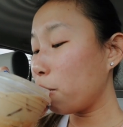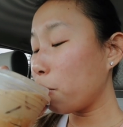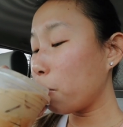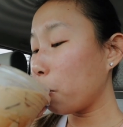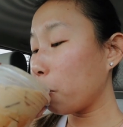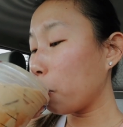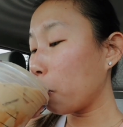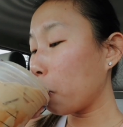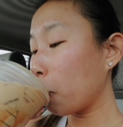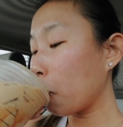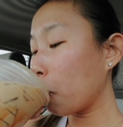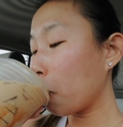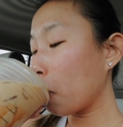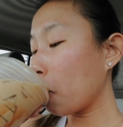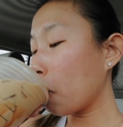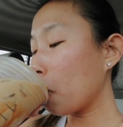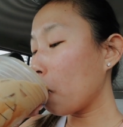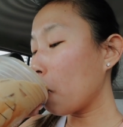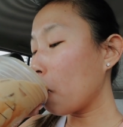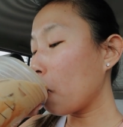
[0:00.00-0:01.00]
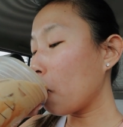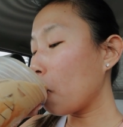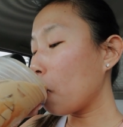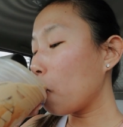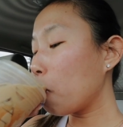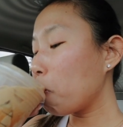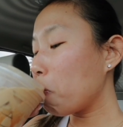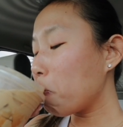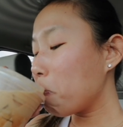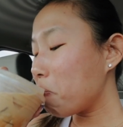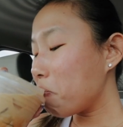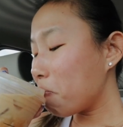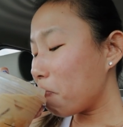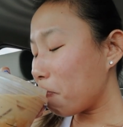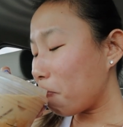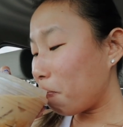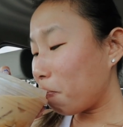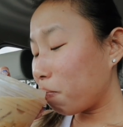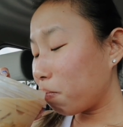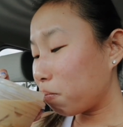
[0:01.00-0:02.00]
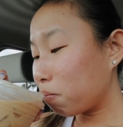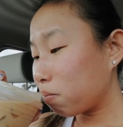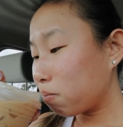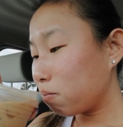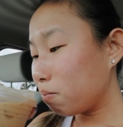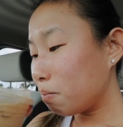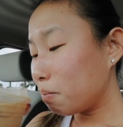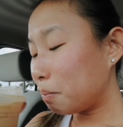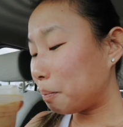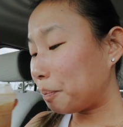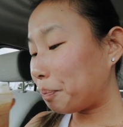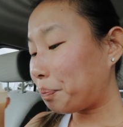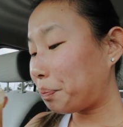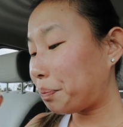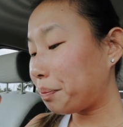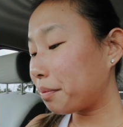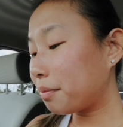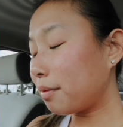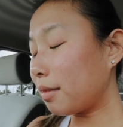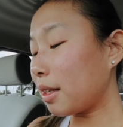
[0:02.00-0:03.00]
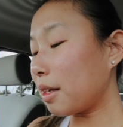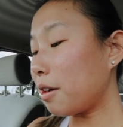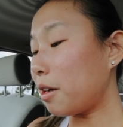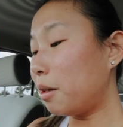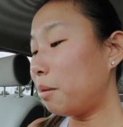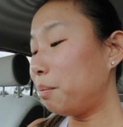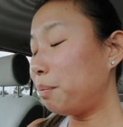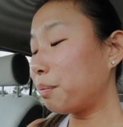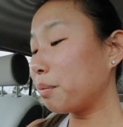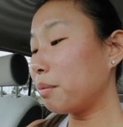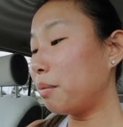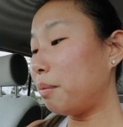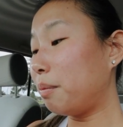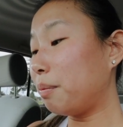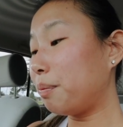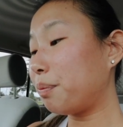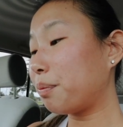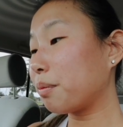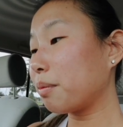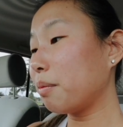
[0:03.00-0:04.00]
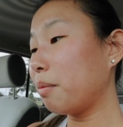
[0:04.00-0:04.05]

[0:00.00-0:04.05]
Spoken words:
[no speech]